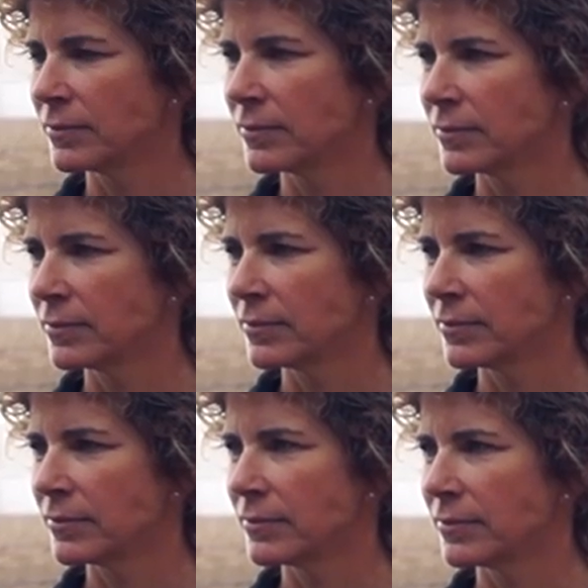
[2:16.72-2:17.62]

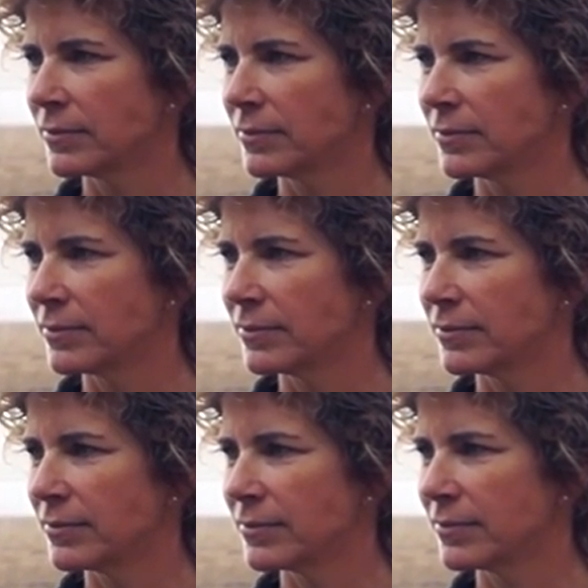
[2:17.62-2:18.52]

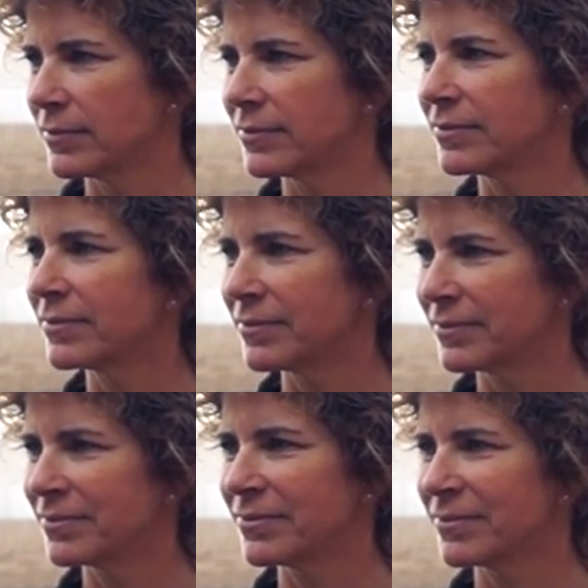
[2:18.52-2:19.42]

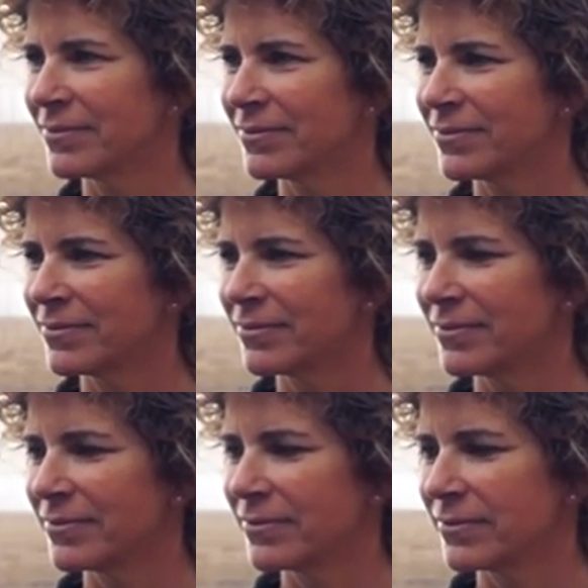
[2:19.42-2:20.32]

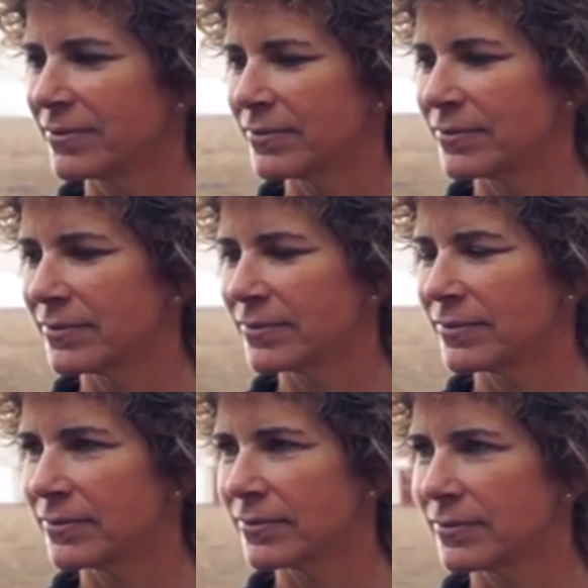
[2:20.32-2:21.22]

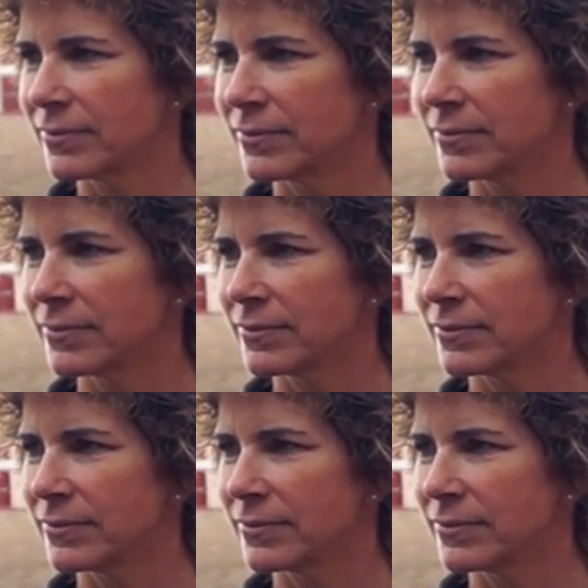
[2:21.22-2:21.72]
[no speech]